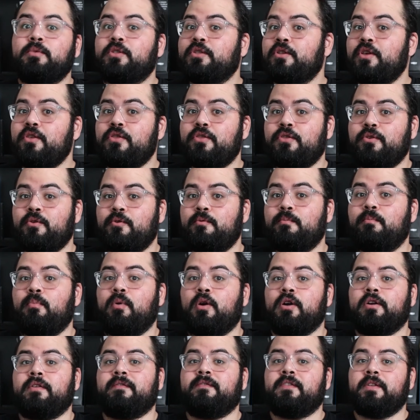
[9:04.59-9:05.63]
to the third
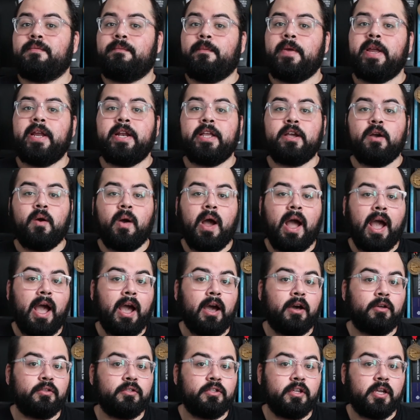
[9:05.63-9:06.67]
part of the video.
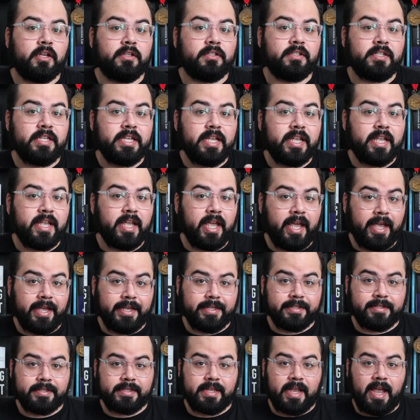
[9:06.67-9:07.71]
How does the
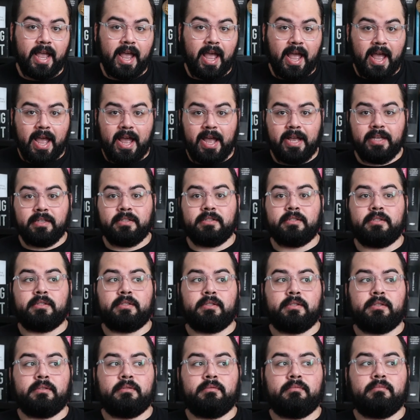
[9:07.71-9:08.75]
CASE Act
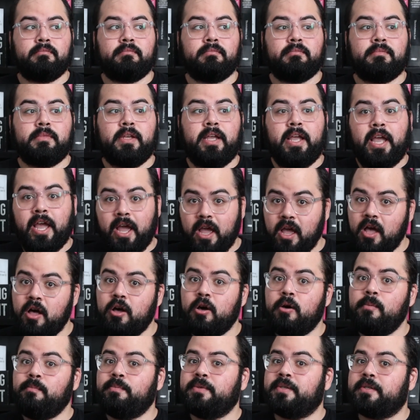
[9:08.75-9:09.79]

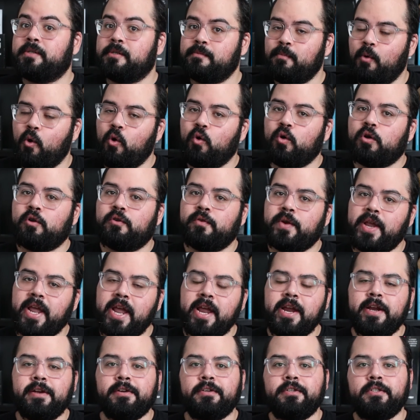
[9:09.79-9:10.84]
help small
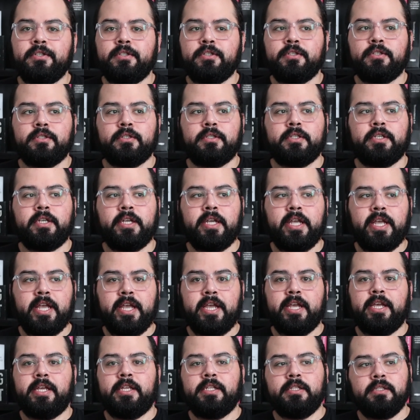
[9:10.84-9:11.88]
creators
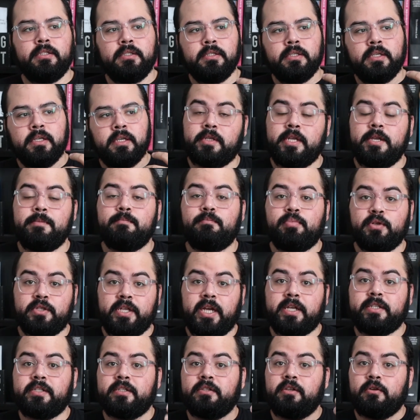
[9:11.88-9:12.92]
in
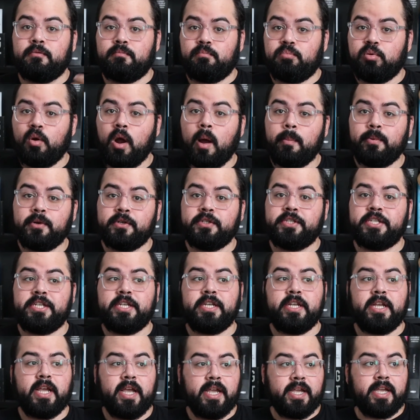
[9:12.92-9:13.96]
protecting their
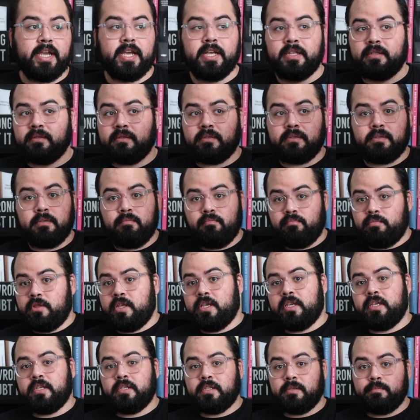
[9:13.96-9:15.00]
property against
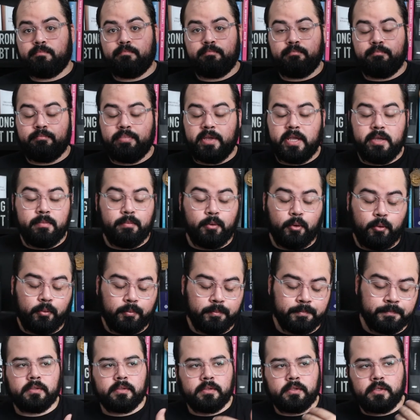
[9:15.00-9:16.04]
these people?
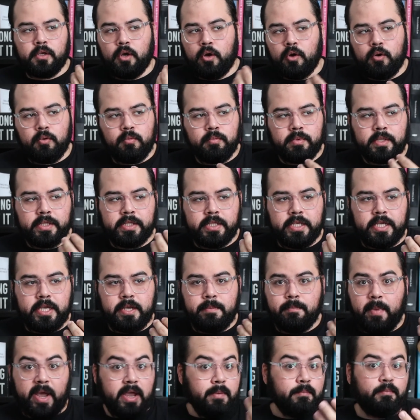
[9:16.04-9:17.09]
So the
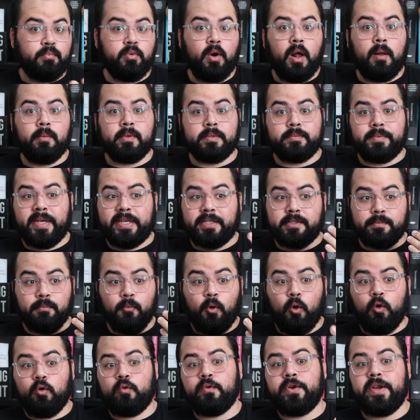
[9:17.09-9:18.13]
main problem that
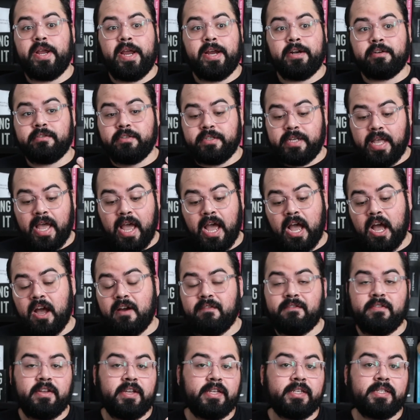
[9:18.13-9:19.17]
small creators
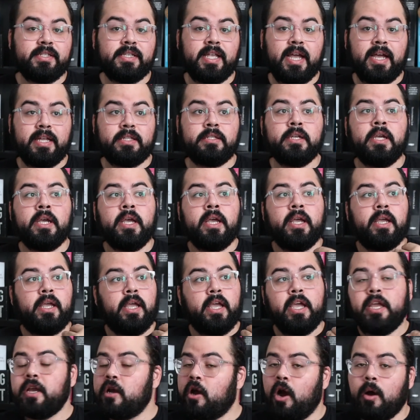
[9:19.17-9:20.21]
have is that
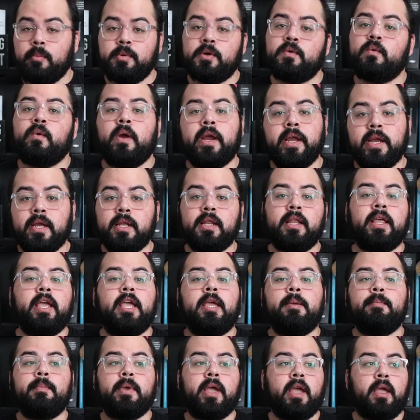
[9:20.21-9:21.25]
a copyright
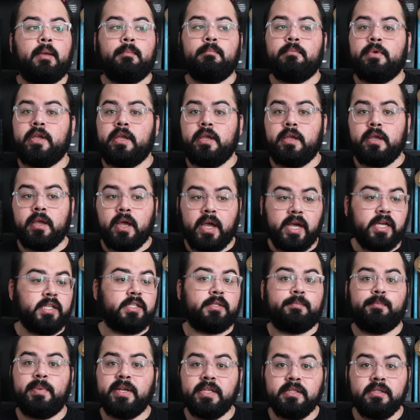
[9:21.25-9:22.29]
claim can be
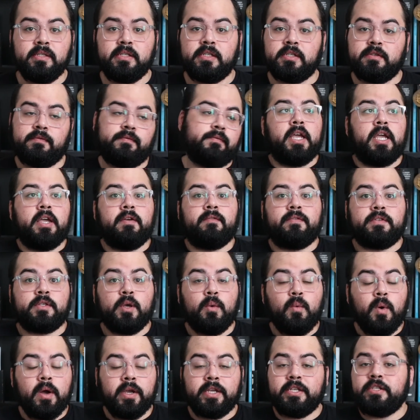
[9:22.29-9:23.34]
expensive. If
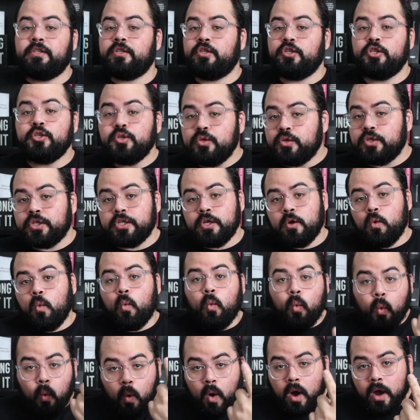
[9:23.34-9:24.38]
someone is
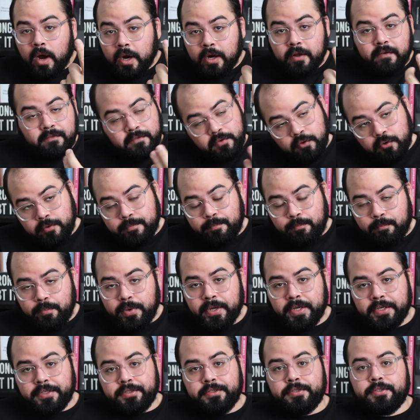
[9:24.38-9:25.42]
using one of your
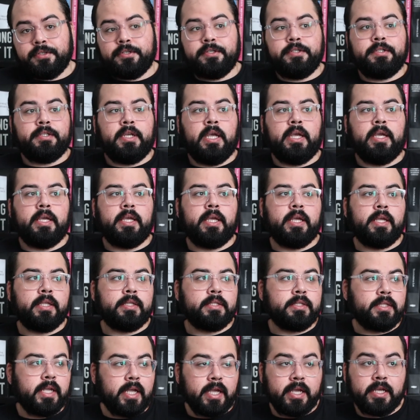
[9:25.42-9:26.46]
pictures,
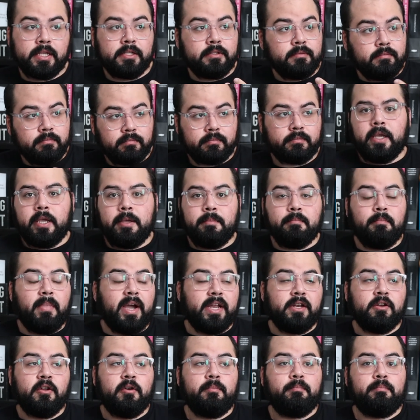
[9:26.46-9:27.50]
then it
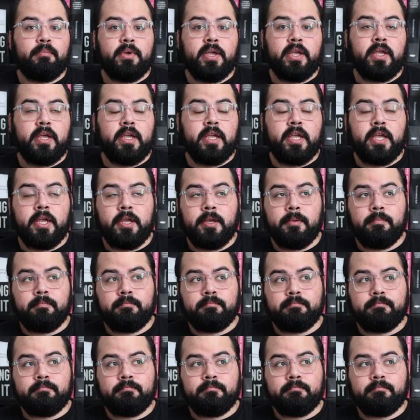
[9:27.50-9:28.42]
might not be